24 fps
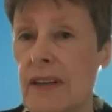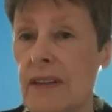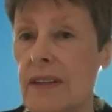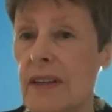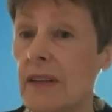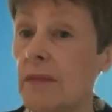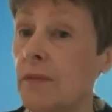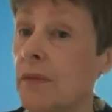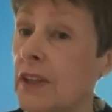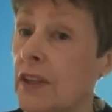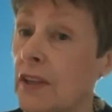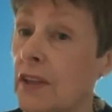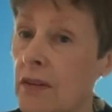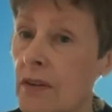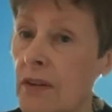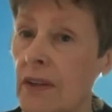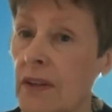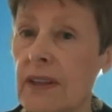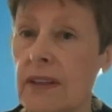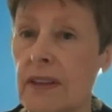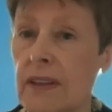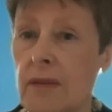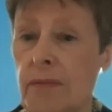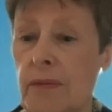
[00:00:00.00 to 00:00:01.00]
that when you
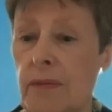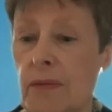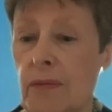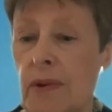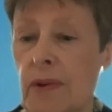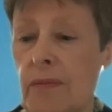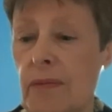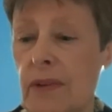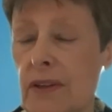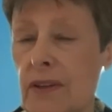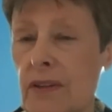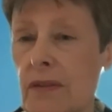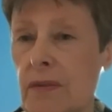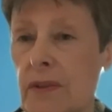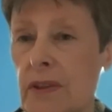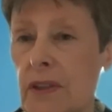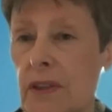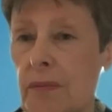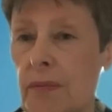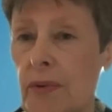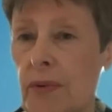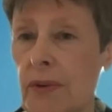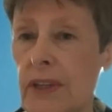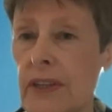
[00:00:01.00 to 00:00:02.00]
look at the women who were
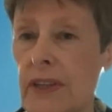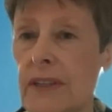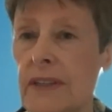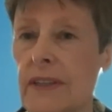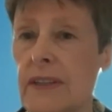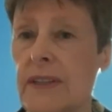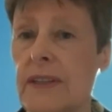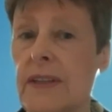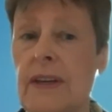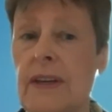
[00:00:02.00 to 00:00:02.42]
appointed,